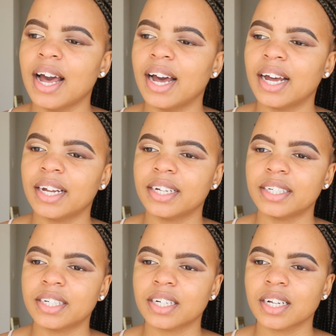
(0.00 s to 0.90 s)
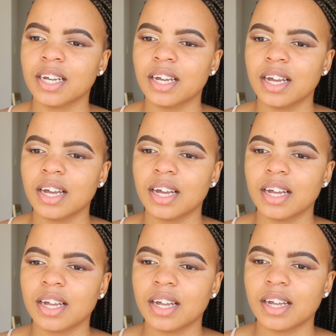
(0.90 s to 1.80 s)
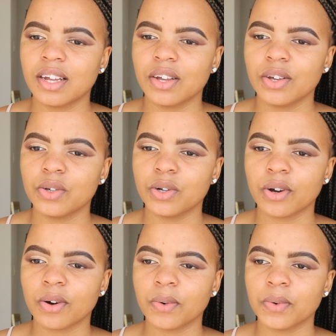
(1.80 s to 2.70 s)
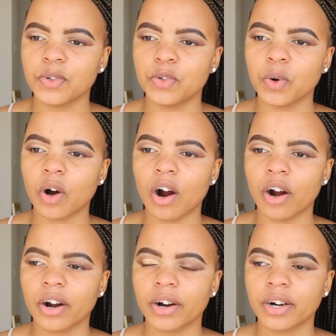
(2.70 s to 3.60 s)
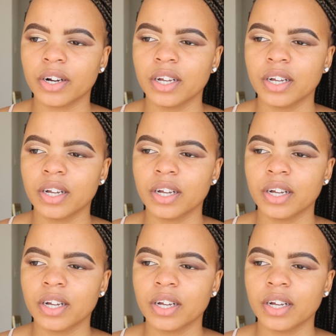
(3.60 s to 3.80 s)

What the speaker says: and you know, you are